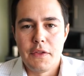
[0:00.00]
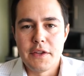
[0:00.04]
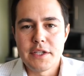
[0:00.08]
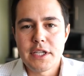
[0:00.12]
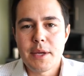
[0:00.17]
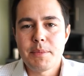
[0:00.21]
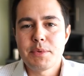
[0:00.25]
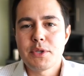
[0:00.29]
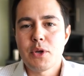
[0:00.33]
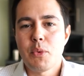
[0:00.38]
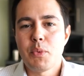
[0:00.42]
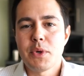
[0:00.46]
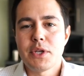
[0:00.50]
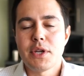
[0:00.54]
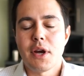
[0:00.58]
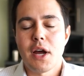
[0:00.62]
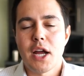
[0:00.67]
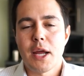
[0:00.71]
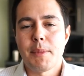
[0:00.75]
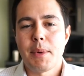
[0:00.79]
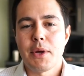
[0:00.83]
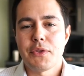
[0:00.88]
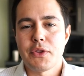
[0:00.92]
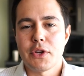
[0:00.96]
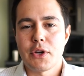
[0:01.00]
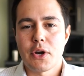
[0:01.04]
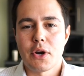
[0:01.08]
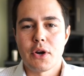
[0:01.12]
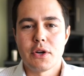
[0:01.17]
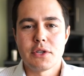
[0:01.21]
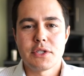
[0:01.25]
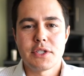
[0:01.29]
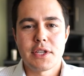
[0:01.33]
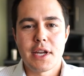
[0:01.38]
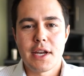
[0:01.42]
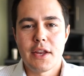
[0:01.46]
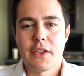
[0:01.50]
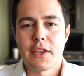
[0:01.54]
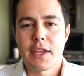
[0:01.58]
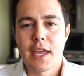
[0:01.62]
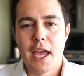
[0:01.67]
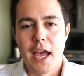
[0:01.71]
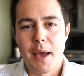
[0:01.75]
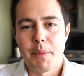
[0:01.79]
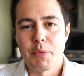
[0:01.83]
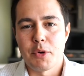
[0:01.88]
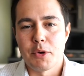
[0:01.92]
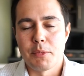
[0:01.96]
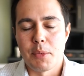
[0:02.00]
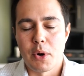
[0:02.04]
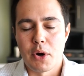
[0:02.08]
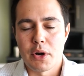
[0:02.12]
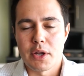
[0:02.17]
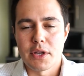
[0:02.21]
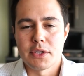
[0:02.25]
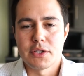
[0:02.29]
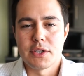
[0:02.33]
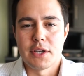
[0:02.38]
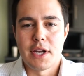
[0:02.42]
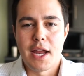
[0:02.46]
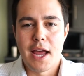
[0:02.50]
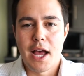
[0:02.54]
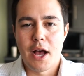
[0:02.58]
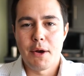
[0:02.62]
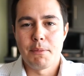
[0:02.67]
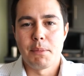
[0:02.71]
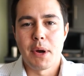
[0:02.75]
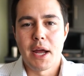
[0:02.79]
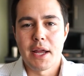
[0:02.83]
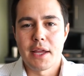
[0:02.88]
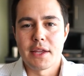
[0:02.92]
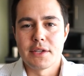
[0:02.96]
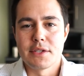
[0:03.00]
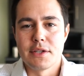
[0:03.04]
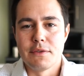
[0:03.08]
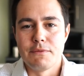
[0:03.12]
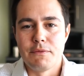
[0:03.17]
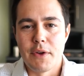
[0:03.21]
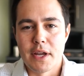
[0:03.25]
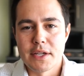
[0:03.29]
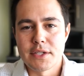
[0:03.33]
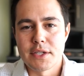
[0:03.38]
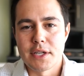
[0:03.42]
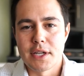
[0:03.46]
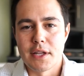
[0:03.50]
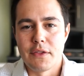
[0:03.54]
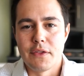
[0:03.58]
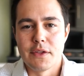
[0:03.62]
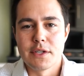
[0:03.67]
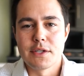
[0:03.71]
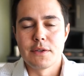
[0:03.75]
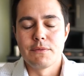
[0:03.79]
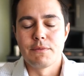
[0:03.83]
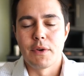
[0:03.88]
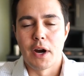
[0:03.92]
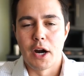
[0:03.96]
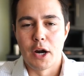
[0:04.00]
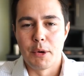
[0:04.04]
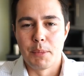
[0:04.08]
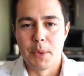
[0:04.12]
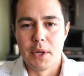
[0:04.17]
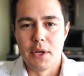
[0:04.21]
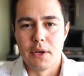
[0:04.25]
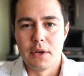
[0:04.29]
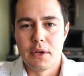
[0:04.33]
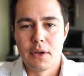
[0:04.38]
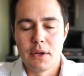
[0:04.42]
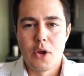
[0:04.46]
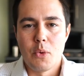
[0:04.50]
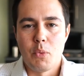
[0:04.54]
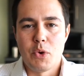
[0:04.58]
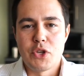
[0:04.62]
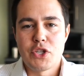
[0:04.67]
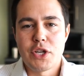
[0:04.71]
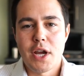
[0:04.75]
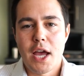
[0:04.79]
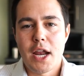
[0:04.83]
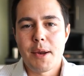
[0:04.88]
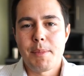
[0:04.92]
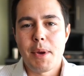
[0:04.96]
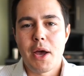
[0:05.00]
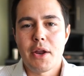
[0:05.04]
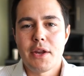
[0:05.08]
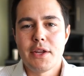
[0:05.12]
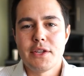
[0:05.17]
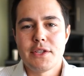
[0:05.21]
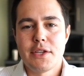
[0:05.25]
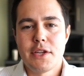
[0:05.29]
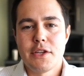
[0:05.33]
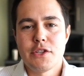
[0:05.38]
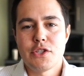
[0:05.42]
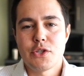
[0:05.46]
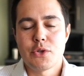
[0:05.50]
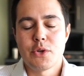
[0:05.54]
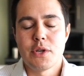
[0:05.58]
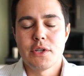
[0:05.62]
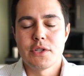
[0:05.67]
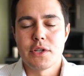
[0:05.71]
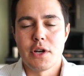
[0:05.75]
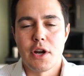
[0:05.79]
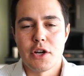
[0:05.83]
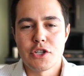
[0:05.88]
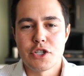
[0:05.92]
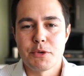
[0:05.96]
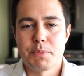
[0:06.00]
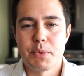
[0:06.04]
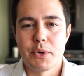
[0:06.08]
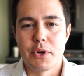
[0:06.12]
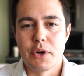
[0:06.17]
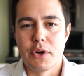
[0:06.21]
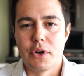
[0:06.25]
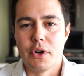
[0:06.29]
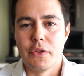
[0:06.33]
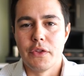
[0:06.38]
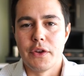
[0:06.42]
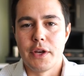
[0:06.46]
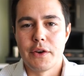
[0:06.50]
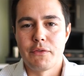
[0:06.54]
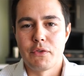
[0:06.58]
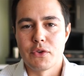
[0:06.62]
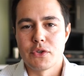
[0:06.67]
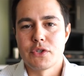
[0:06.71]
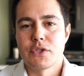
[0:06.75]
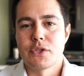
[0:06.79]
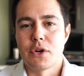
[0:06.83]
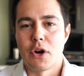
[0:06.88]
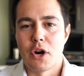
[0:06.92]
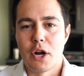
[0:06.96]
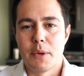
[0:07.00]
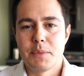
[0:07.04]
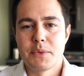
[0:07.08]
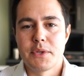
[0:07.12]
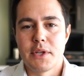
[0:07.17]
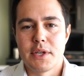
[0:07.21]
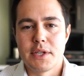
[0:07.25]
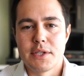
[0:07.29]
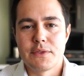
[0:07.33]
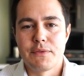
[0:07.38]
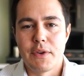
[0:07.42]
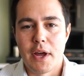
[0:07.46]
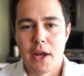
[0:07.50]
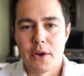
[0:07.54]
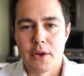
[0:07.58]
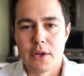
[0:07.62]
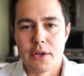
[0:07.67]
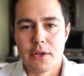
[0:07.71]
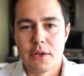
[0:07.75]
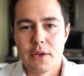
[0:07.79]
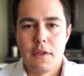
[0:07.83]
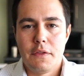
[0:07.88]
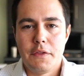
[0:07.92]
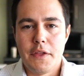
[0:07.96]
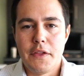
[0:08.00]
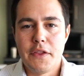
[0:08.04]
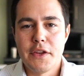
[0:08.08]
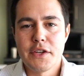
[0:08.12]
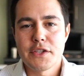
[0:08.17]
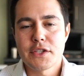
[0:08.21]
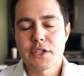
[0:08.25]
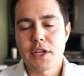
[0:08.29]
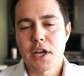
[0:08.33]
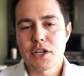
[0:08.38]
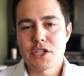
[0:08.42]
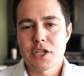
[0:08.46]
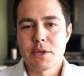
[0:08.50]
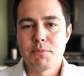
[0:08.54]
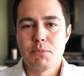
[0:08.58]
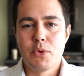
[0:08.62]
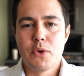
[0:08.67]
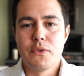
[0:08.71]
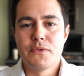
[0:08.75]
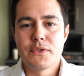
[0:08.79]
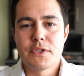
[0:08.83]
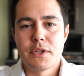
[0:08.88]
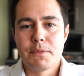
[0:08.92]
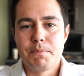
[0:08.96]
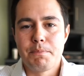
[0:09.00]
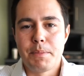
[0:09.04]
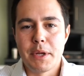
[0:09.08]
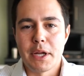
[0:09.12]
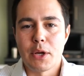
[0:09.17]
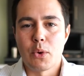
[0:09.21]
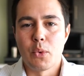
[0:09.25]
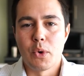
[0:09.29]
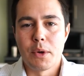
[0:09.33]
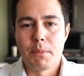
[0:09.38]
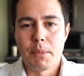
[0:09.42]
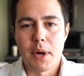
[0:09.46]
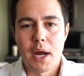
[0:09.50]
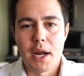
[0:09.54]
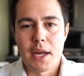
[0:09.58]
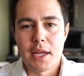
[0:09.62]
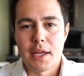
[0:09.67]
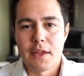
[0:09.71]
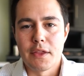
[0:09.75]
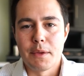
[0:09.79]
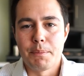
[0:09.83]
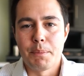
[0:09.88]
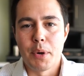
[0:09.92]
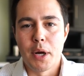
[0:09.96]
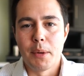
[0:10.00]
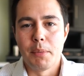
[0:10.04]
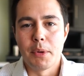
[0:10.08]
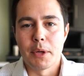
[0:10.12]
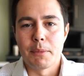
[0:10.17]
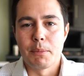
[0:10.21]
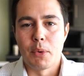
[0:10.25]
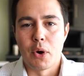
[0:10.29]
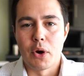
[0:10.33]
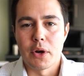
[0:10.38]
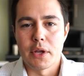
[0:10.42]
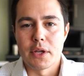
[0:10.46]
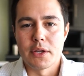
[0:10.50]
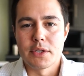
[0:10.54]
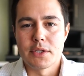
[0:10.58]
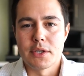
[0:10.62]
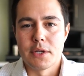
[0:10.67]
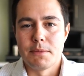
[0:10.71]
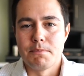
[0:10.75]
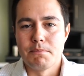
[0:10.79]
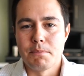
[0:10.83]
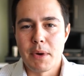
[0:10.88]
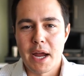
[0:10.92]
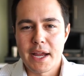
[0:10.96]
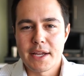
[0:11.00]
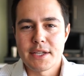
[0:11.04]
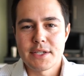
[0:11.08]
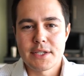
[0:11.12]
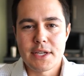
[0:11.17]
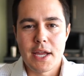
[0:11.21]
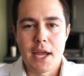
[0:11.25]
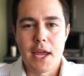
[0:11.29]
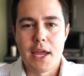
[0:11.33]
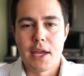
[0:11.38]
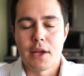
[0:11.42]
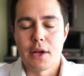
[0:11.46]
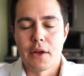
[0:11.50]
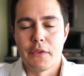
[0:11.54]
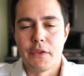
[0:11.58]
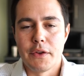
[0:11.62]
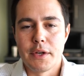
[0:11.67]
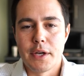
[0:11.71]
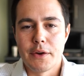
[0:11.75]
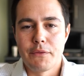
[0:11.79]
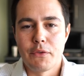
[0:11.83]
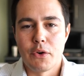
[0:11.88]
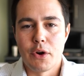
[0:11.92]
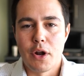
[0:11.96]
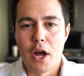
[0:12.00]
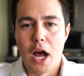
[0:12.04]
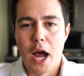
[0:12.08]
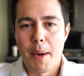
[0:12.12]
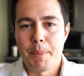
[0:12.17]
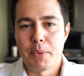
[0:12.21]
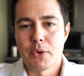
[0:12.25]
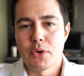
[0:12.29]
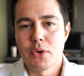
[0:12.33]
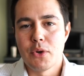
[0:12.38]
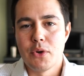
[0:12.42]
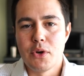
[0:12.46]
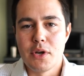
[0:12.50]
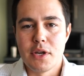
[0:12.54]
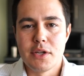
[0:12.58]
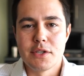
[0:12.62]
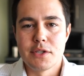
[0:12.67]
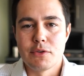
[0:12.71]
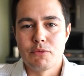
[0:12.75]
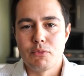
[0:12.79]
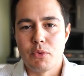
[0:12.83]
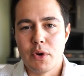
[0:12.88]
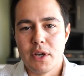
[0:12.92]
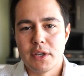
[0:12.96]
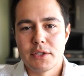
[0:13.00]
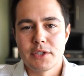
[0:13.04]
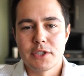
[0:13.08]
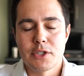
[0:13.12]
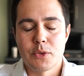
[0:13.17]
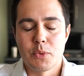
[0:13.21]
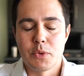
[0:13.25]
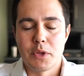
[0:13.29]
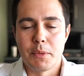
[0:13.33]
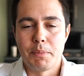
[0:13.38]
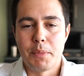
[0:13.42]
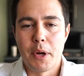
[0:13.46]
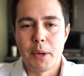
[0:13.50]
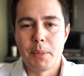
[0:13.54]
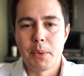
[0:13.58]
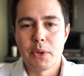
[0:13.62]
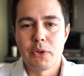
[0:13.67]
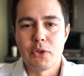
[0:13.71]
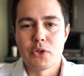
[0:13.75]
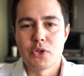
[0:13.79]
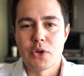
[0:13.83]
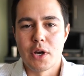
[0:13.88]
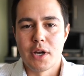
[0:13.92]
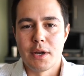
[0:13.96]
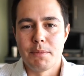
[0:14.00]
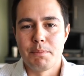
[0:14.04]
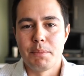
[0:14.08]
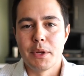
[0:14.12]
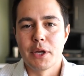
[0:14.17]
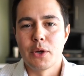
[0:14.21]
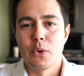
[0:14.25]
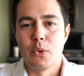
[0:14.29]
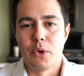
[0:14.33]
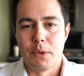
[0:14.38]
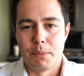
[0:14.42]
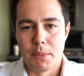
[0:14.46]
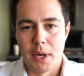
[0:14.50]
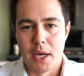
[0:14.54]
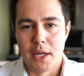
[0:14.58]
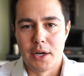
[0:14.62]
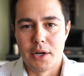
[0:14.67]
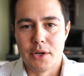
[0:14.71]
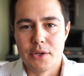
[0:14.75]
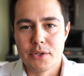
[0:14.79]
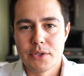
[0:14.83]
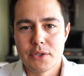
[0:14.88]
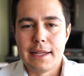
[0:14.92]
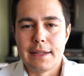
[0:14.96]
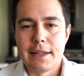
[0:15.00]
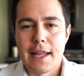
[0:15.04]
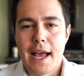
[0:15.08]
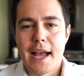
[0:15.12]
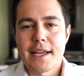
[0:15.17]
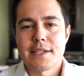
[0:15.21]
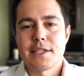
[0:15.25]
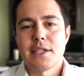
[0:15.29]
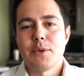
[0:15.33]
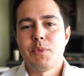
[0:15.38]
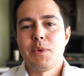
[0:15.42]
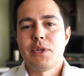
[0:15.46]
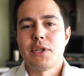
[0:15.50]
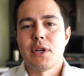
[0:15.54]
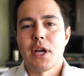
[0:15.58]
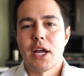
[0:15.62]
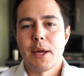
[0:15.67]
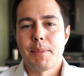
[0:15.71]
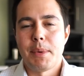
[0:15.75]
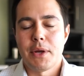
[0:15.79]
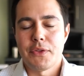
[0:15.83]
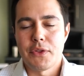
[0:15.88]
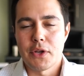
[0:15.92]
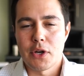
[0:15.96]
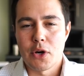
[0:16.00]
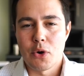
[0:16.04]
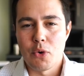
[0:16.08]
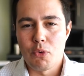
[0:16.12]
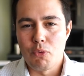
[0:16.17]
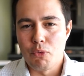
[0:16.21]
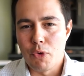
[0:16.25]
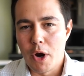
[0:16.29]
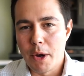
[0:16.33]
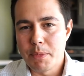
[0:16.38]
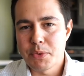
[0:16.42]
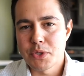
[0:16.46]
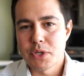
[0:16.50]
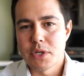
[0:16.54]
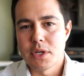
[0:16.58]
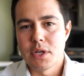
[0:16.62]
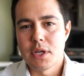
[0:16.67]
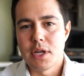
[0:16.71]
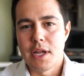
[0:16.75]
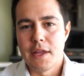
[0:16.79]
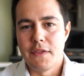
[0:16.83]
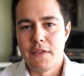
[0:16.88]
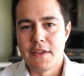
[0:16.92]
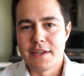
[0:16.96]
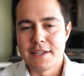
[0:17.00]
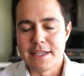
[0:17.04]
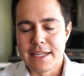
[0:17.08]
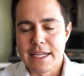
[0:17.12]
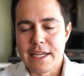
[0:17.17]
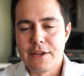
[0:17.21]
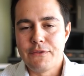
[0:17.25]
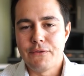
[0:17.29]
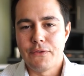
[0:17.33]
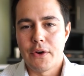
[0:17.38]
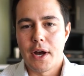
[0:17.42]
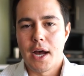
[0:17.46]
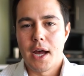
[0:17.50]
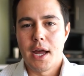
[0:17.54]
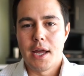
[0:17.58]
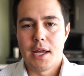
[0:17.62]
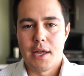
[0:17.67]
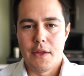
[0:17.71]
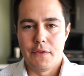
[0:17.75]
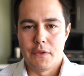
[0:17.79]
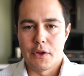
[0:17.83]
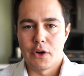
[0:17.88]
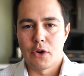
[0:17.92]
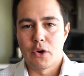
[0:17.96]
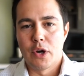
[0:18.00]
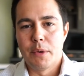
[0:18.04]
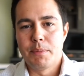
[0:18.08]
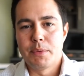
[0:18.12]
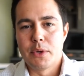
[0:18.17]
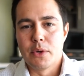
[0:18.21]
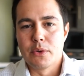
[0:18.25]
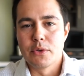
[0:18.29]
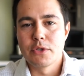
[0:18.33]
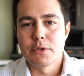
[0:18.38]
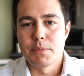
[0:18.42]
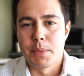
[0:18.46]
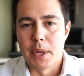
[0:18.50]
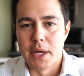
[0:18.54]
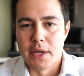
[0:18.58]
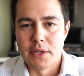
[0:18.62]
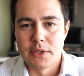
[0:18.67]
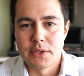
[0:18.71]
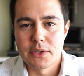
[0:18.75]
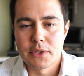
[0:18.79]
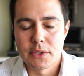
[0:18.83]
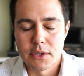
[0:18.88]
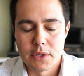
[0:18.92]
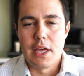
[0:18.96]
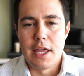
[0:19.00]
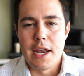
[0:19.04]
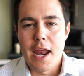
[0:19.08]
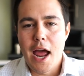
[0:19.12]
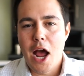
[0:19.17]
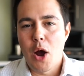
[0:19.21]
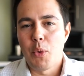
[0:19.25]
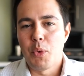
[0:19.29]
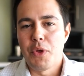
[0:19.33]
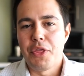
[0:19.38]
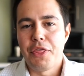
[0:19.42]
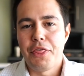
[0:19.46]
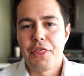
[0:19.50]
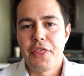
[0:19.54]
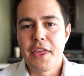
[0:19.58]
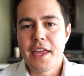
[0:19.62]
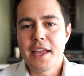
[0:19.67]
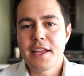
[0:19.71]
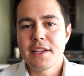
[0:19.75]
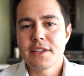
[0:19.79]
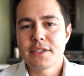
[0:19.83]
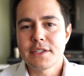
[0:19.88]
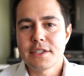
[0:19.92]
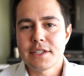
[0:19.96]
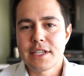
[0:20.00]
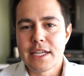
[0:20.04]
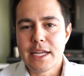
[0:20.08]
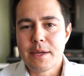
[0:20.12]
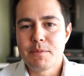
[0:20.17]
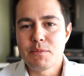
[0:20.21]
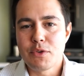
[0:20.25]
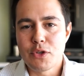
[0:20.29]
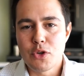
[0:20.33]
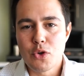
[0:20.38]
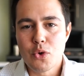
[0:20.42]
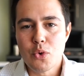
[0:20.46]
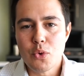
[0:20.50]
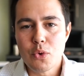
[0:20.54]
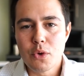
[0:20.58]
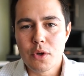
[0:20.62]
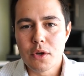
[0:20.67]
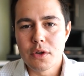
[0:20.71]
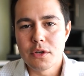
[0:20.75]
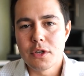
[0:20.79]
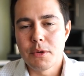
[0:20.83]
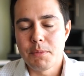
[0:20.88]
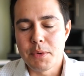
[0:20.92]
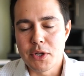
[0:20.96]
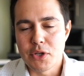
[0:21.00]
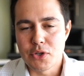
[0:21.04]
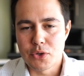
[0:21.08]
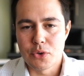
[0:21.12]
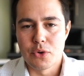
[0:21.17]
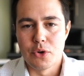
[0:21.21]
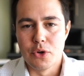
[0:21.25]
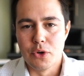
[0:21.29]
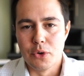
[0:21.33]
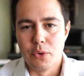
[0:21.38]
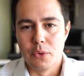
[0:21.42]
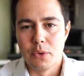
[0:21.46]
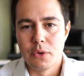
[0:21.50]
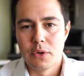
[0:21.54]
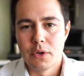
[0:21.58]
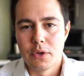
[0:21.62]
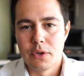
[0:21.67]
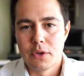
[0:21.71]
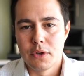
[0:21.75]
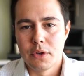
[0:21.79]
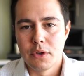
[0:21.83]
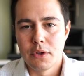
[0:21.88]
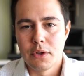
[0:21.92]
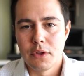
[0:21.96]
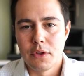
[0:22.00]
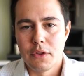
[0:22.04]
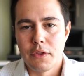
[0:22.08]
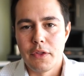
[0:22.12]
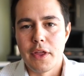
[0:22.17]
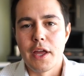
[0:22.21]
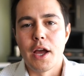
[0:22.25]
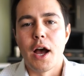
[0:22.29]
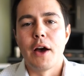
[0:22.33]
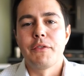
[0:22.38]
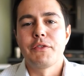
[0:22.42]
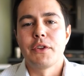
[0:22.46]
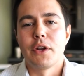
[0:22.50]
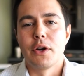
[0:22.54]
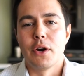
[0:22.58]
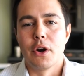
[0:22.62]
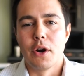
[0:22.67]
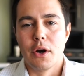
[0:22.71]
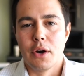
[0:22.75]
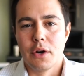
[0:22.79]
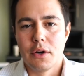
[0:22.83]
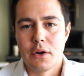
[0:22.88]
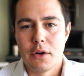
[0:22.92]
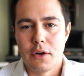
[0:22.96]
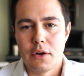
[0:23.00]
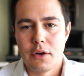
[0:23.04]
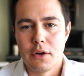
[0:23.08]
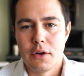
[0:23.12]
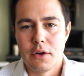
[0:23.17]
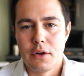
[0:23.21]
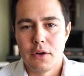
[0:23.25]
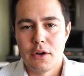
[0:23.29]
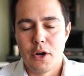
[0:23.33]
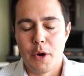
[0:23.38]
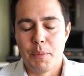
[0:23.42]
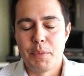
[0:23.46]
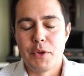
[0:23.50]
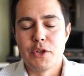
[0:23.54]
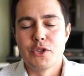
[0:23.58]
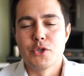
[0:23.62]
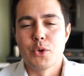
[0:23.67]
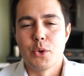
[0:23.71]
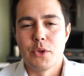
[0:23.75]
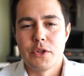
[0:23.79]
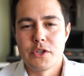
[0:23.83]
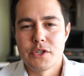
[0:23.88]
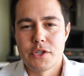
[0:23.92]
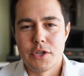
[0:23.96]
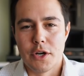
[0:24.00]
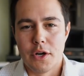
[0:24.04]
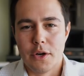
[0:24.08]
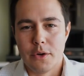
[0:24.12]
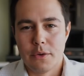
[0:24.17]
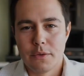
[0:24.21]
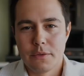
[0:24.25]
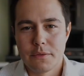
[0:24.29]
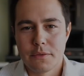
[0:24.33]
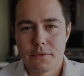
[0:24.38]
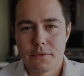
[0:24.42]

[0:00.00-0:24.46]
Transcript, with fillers: This episode, we talk about the current state of the capital markets and how Mike is investing in this environment. We chat about his history as an entrepreneur and the different startups that he's founded. Then the discussion moves to Bitcoin mining in the public markets and Mike's take on the different opportunities and risks with the publicly traded Bitcoin miners. And lastly, we talk about the corruption in the DeFi and the crypto space and how when things seem too good to be true, they often are. Hope you enjoy the show.